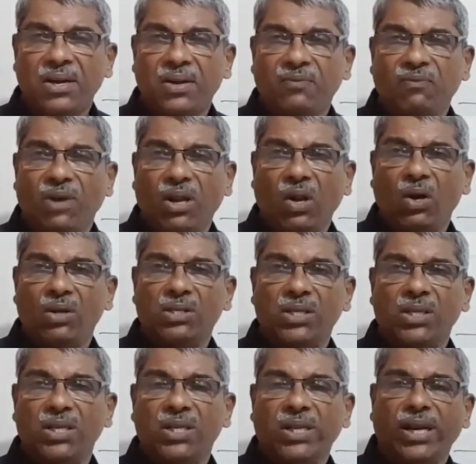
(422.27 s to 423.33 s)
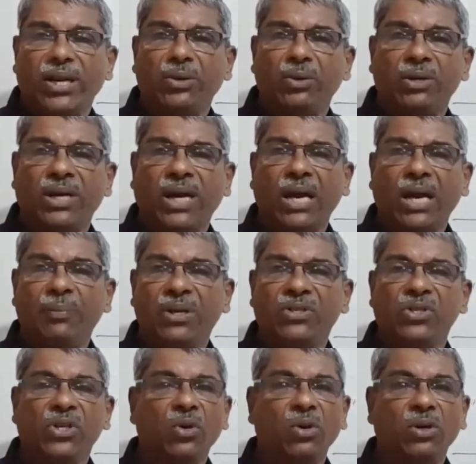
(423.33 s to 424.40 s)
Velocity into time is
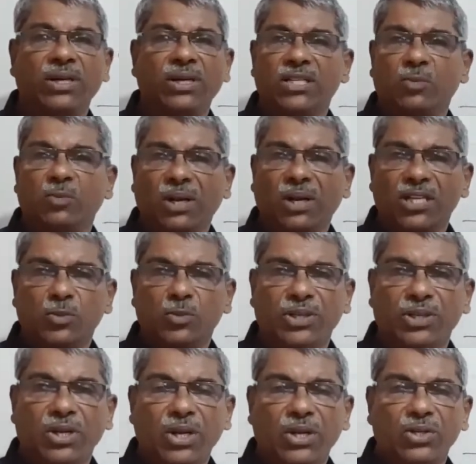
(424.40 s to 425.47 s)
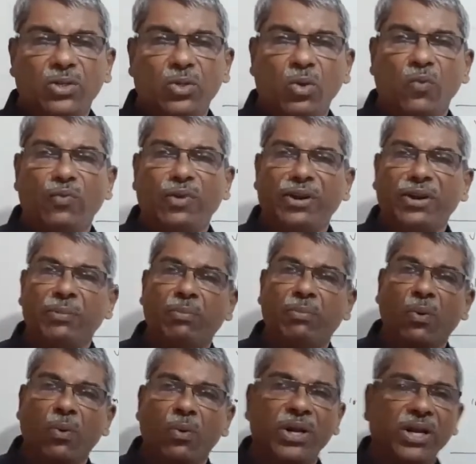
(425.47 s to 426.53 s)
equal to displacement. So when a
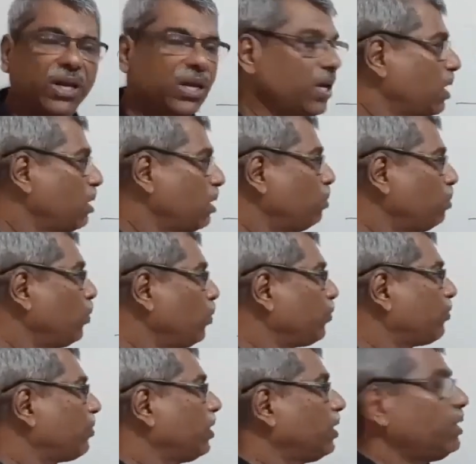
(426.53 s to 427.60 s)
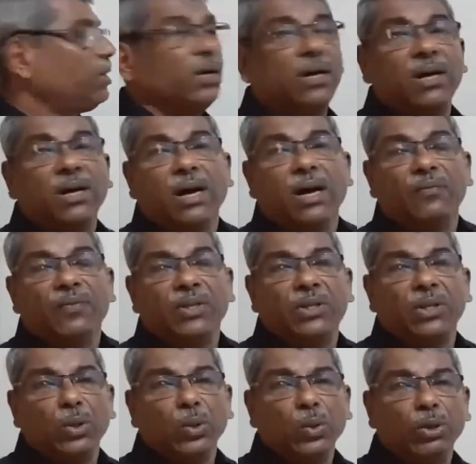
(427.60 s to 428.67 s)
body moves with the
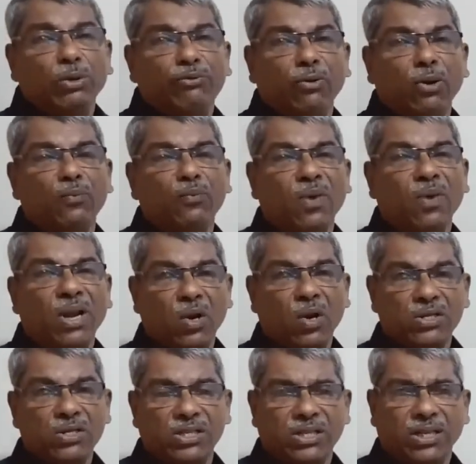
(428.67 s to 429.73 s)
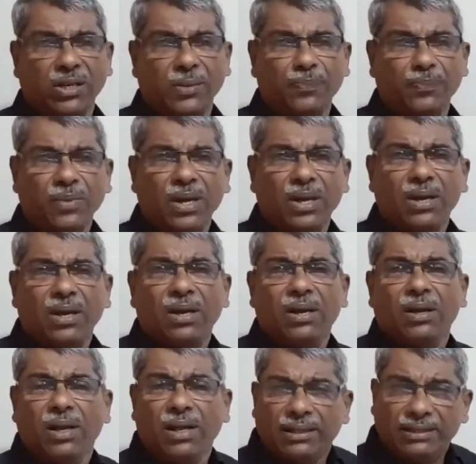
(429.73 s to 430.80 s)
uniform velocity,
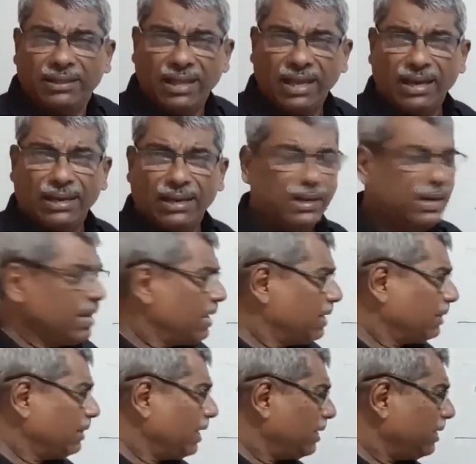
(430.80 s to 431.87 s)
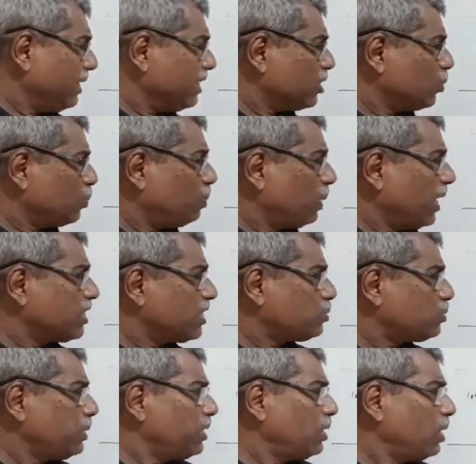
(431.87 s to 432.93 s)
then the
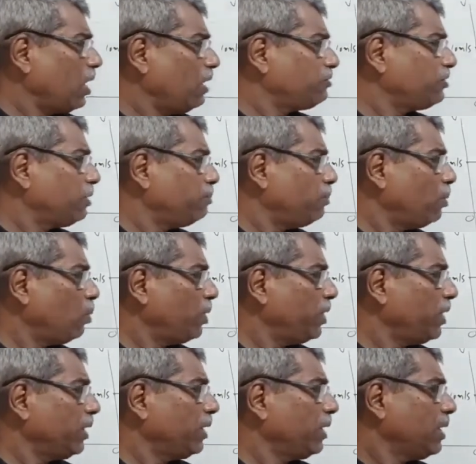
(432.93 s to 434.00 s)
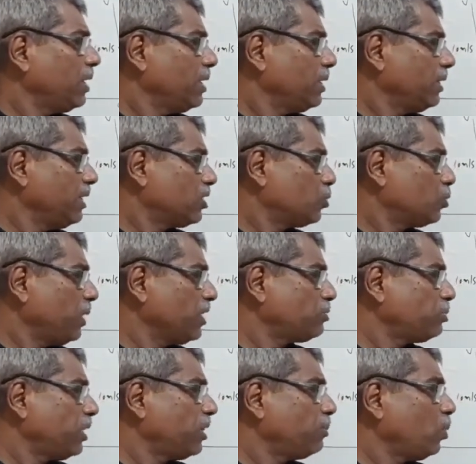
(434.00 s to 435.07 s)
displacement of the body is
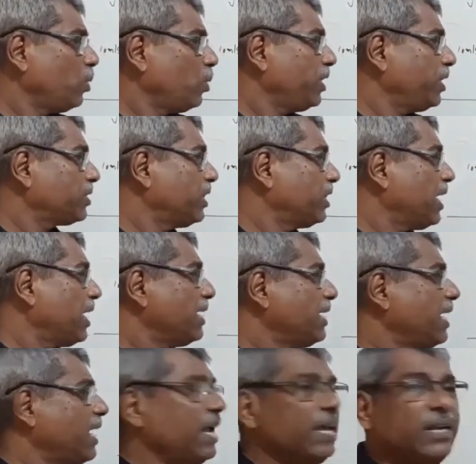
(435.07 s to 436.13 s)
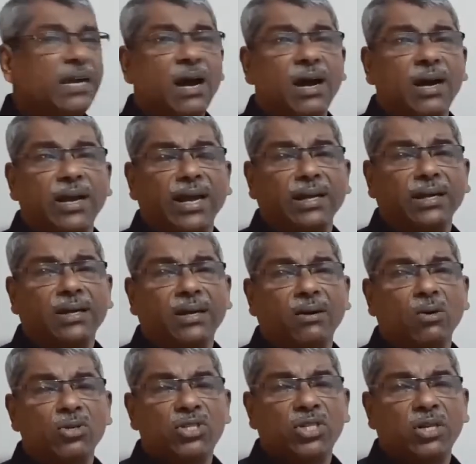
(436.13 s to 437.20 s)
the area
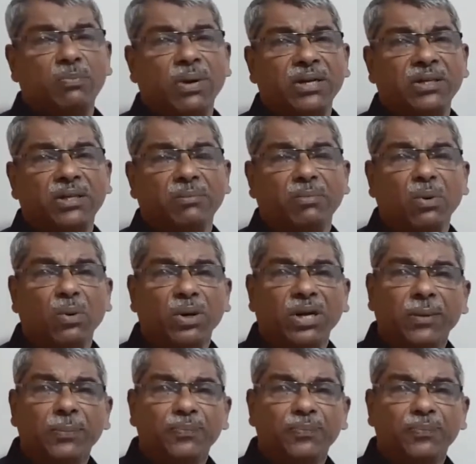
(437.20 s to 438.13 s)
enclosed by the body.